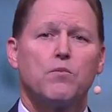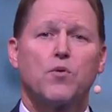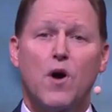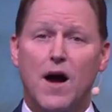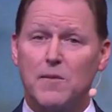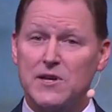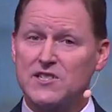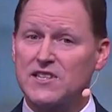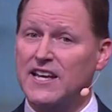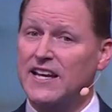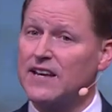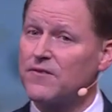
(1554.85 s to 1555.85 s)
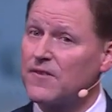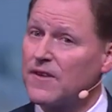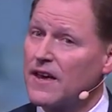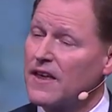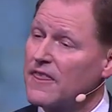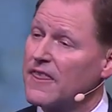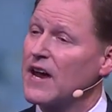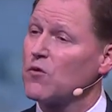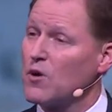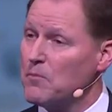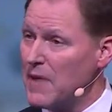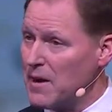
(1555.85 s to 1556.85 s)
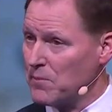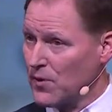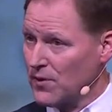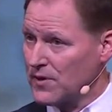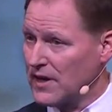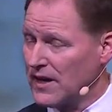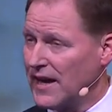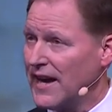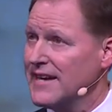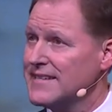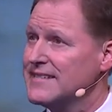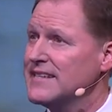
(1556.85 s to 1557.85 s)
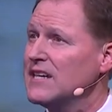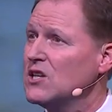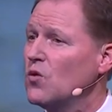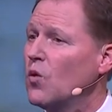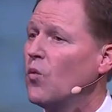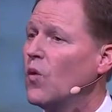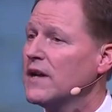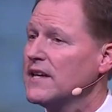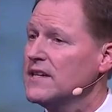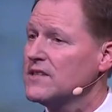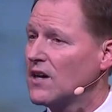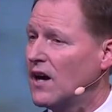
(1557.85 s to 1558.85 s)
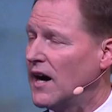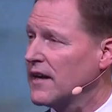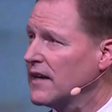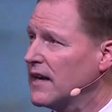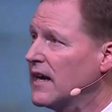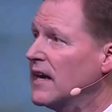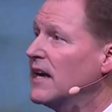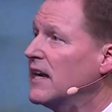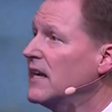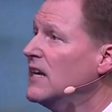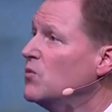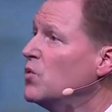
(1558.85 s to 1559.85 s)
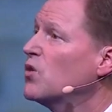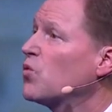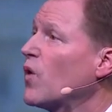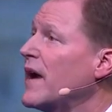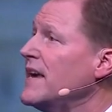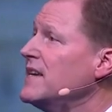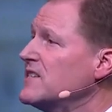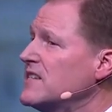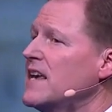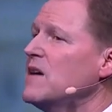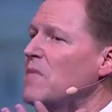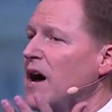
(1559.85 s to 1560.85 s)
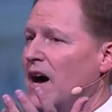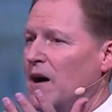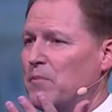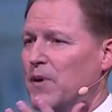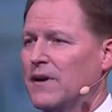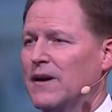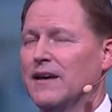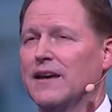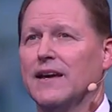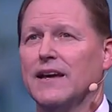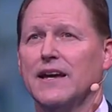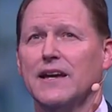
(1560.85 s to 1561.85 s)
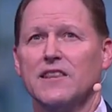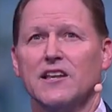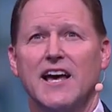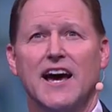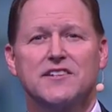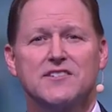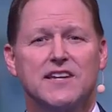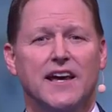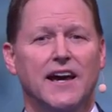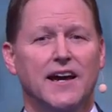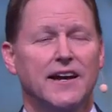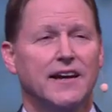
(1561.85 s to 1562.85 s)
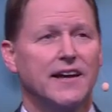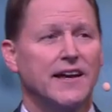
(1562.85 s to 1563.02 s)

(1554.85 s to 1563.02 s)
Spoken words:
promised that if they remembered and did what he taught, he would raise them up in the last day.